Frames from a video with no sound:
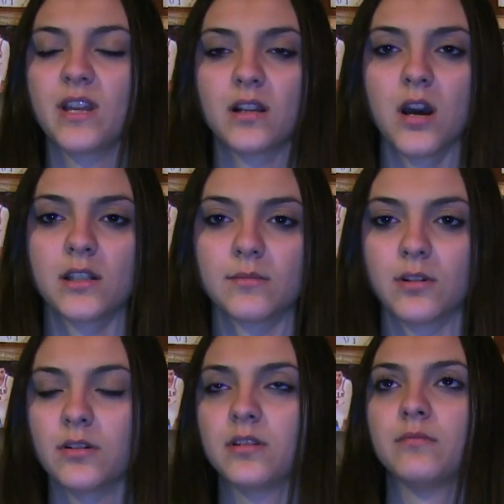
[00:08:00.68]
we had
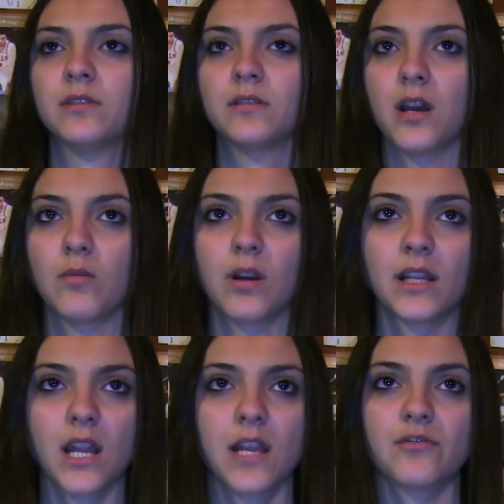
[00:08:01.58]
customers. I work
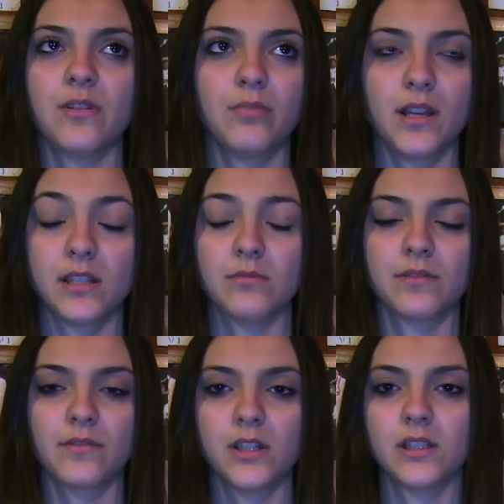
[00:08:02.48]
in an ice cream place, and it
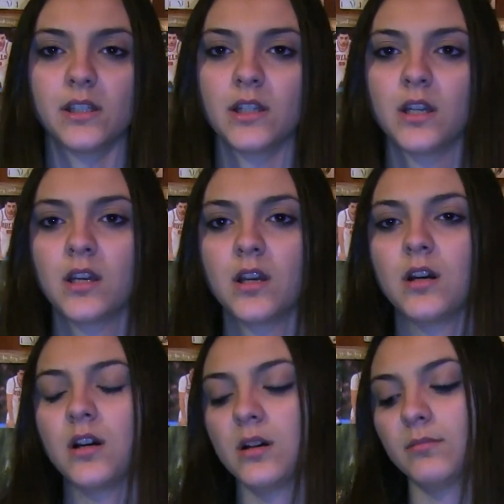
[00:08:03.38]
was freezing.
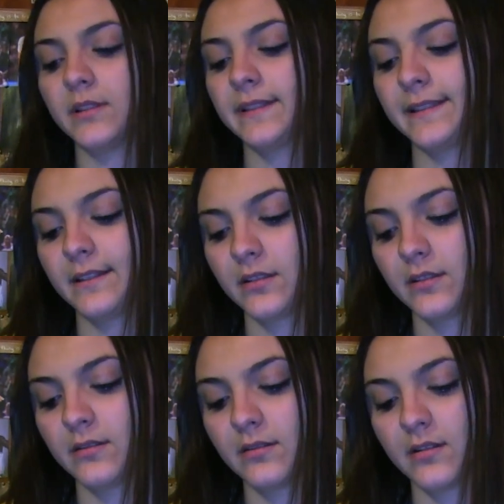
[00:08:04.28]
But
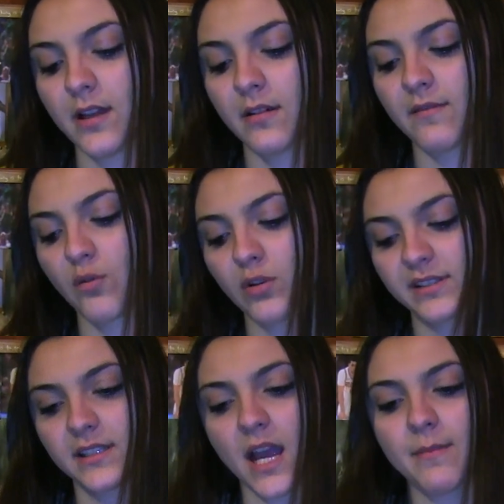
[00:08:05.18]
of course,
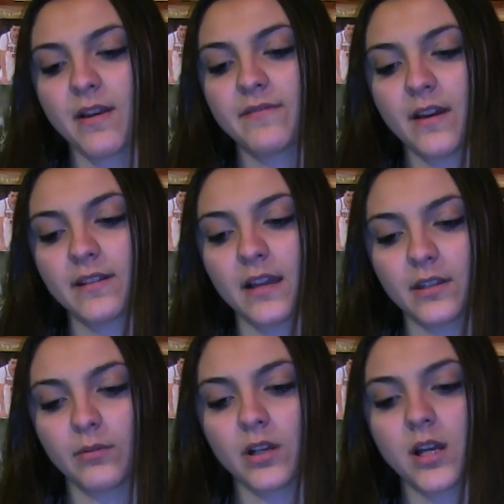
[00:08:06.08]
the time I found out
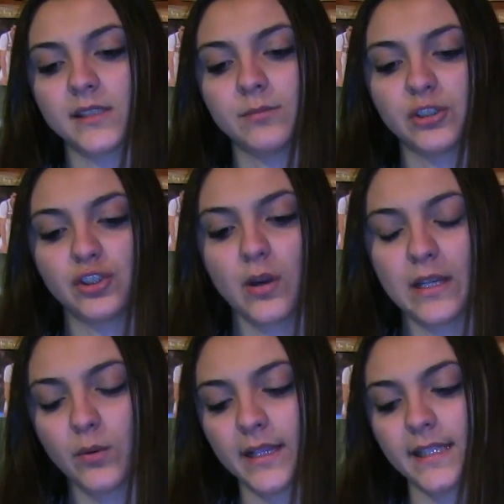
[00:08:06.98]
there were customers, so I
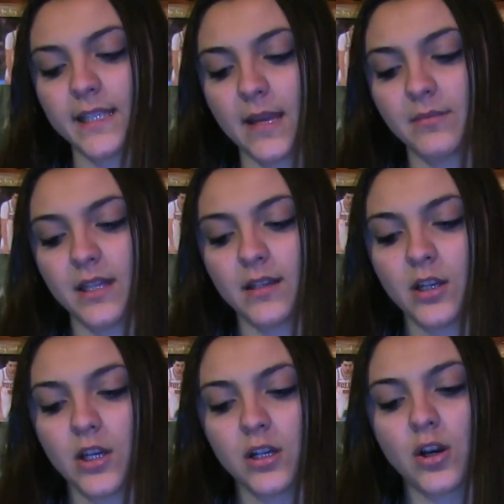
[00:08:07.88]
quickly typed in
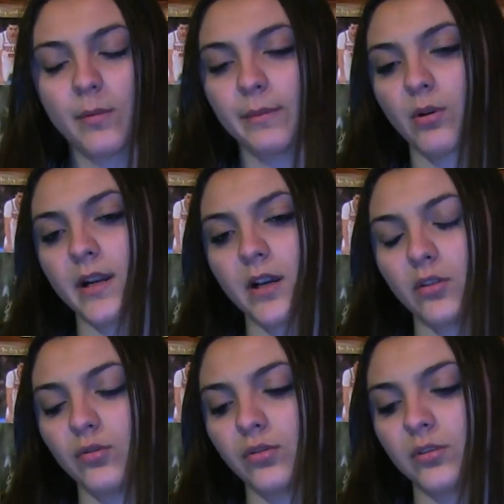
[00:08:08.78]
Kobe Bryant
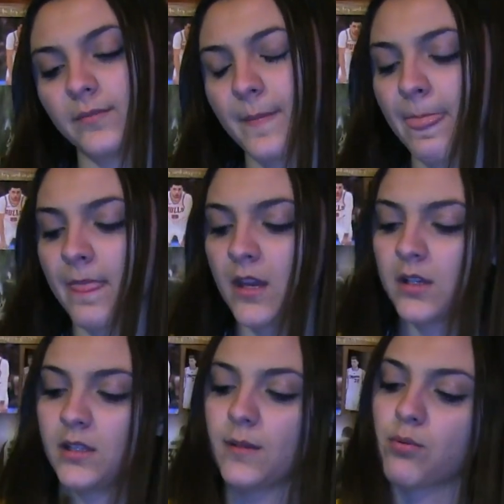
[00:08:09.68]
on Google.
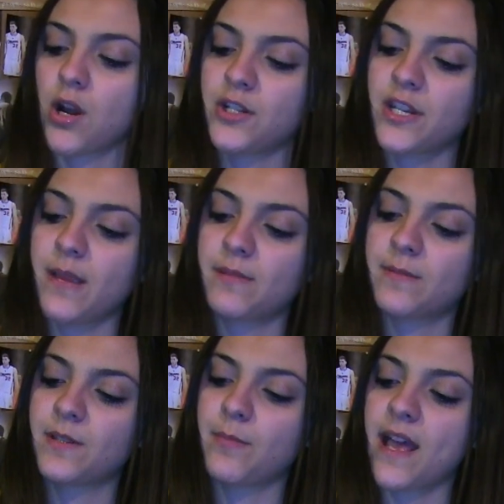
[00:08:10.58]
LeBron James
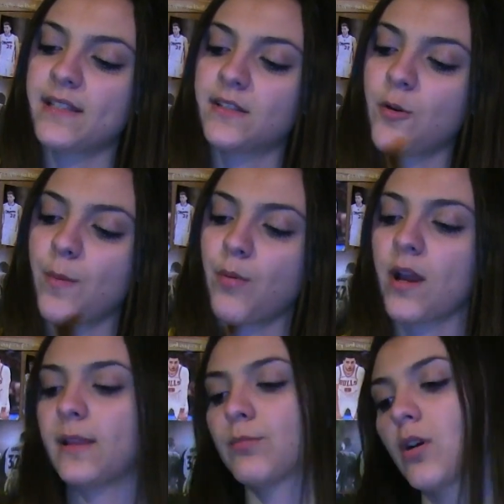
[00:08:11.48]
surpasses Kobe
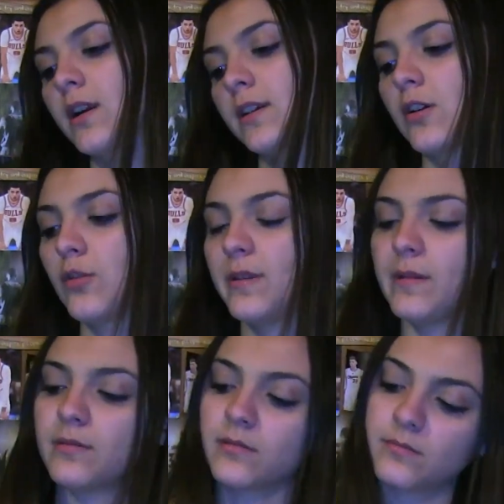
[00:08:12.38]
Bryant. LeBron and
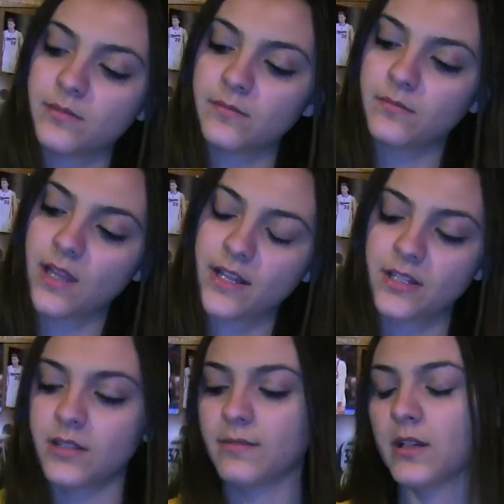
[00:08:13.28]
Kobe,
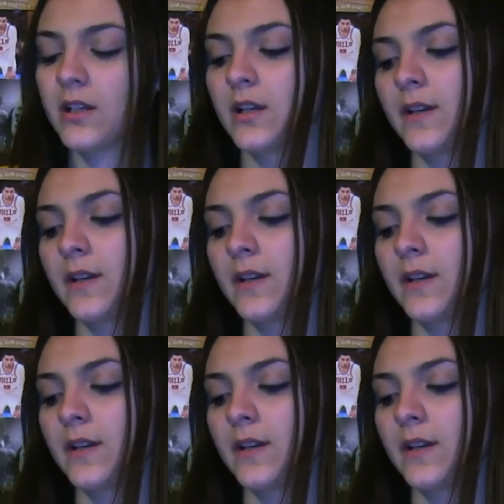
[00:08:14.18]
legends. But